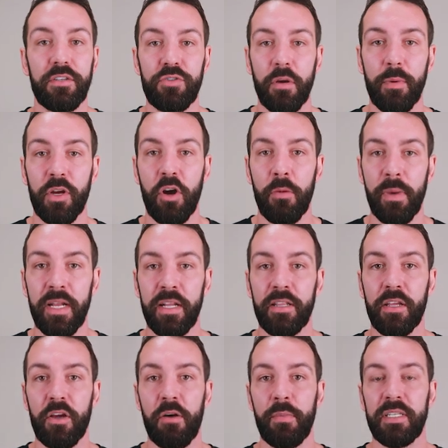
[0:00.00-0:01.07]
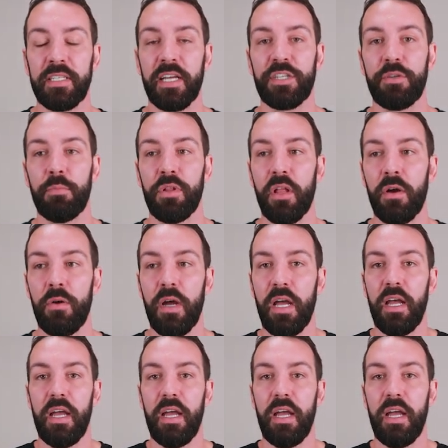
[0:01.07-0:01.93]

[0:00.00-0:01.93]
drop a comment in the comment section below.